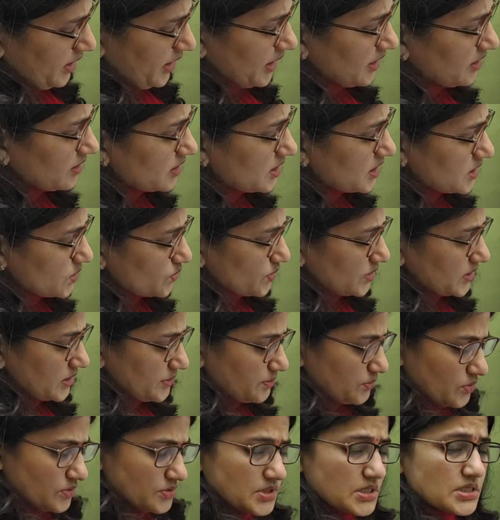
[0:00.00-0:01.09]
In this way the
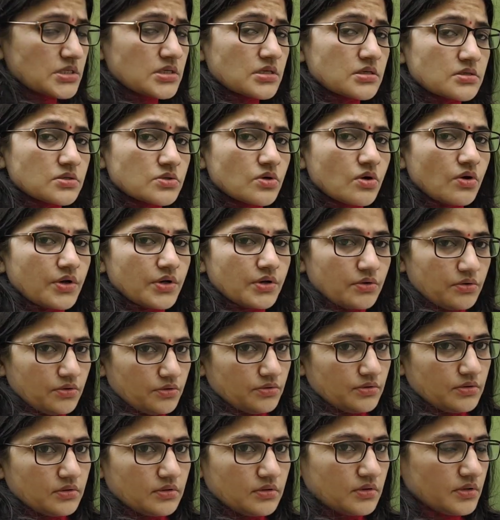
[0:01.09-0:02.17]
process is going
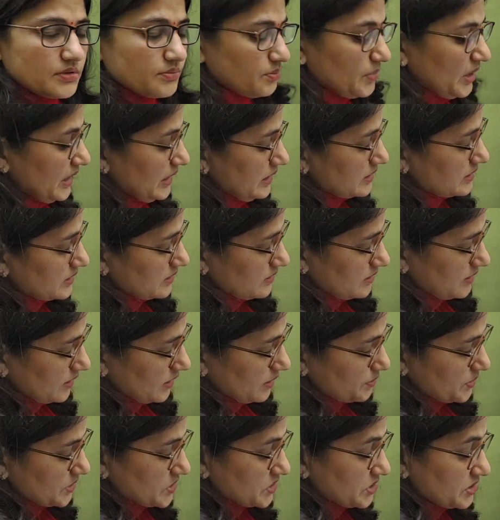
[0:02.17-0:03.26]
on, means the
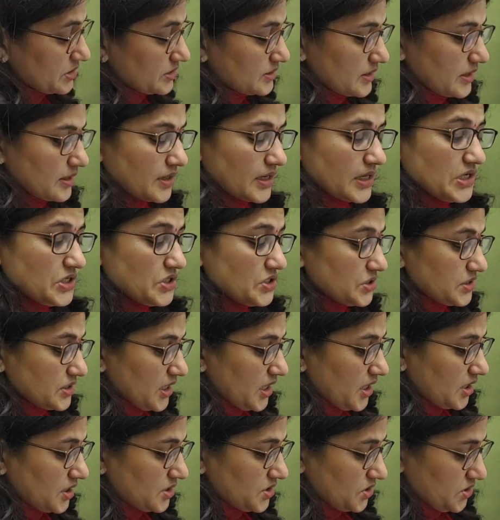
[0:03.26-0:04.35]
capacitor is again
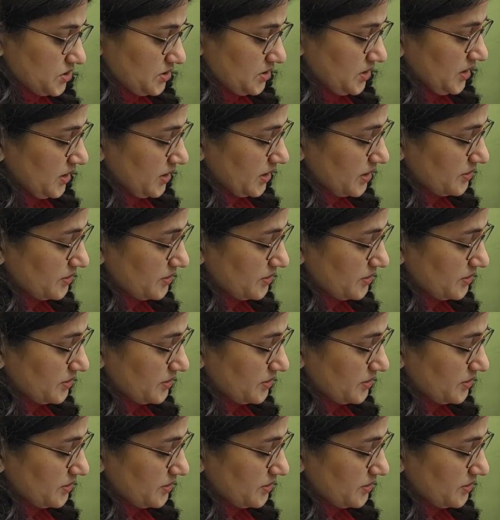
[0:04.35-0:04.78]
charged,